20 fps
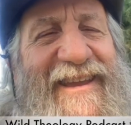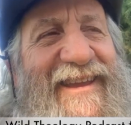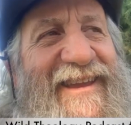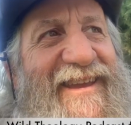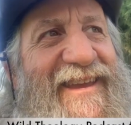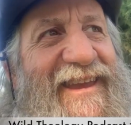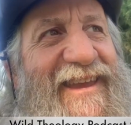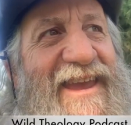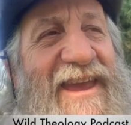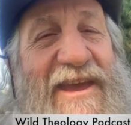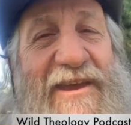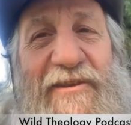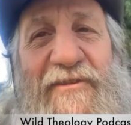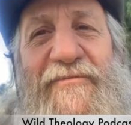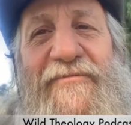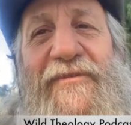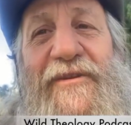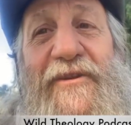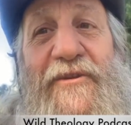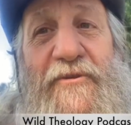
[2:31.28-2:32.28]
can't
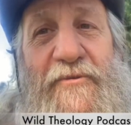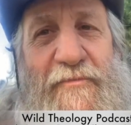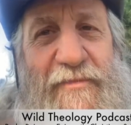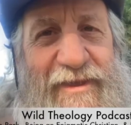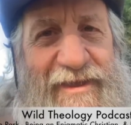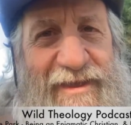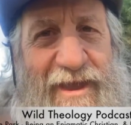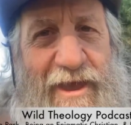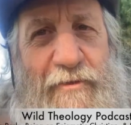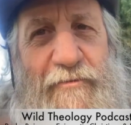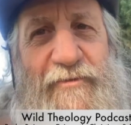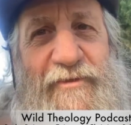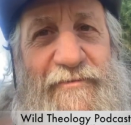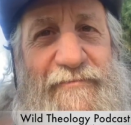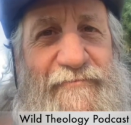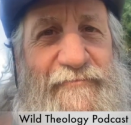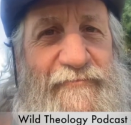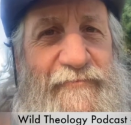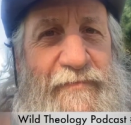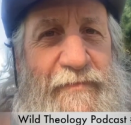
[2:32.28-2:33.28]
figure me out
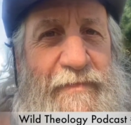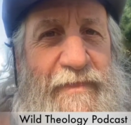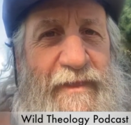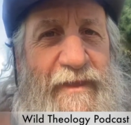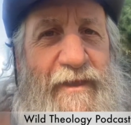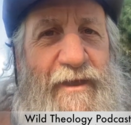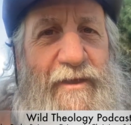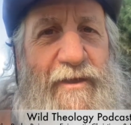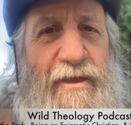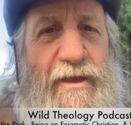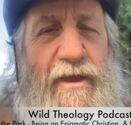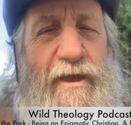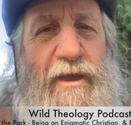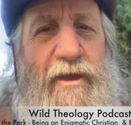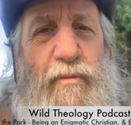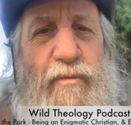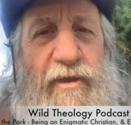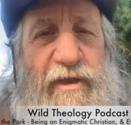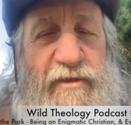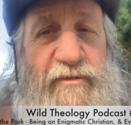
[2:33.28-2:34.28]

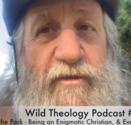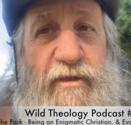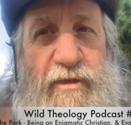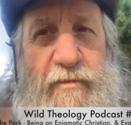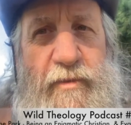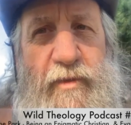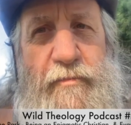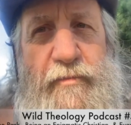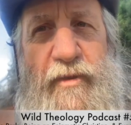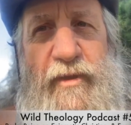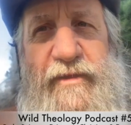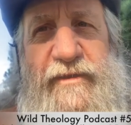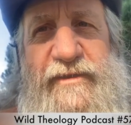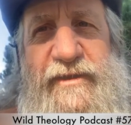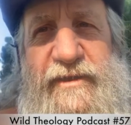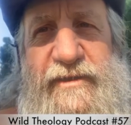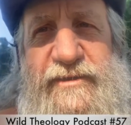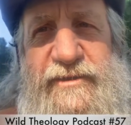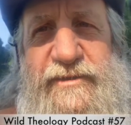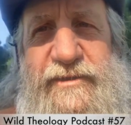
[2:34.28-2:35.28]
when I talk about
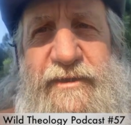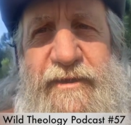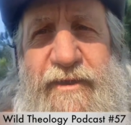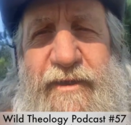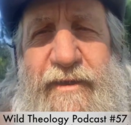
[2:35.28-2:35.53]
politics.